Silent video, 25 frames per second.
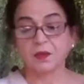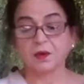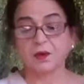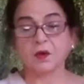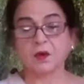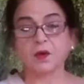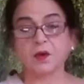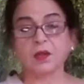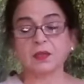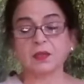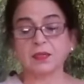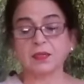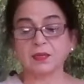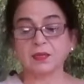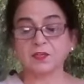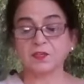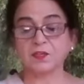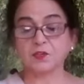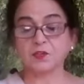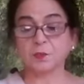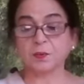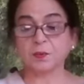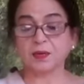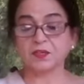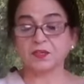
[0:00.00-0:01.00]
All that
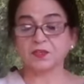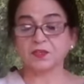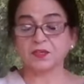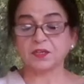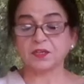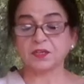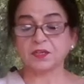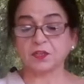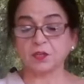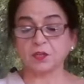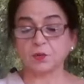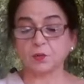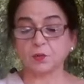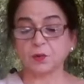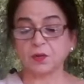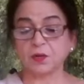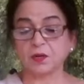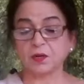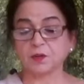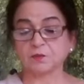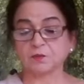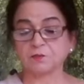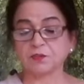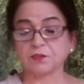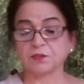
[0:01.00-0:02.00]
is present in the
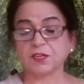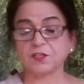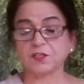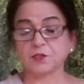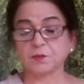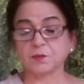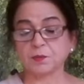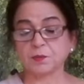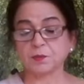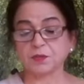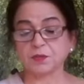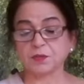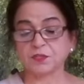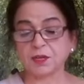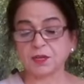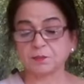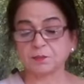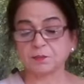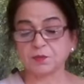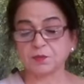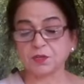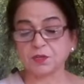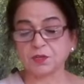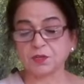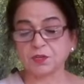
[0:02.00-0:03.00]
world of sense
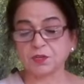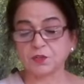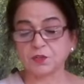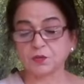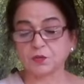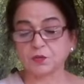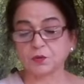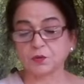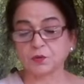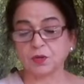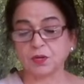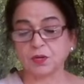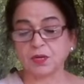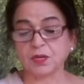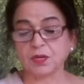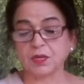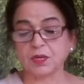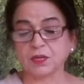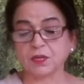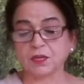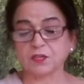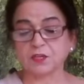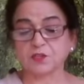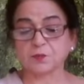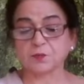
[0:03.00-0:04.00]
perception is
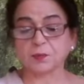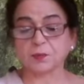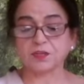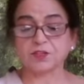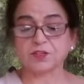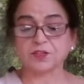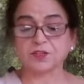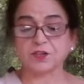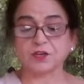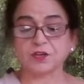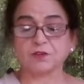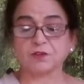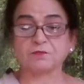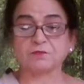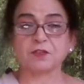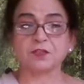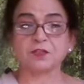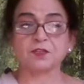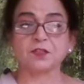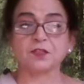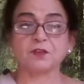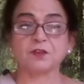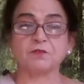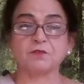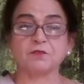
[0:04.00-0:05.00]
only an expression of
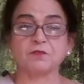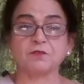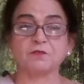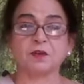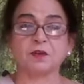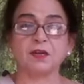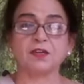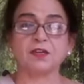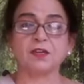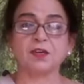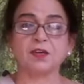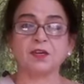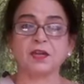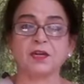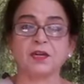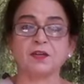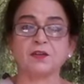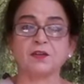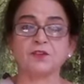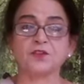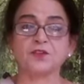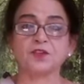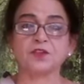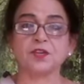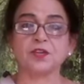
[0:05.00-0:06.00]
this vital
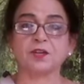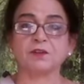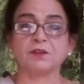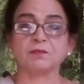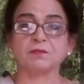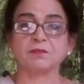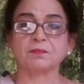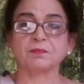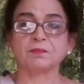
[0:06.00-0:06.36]
energy.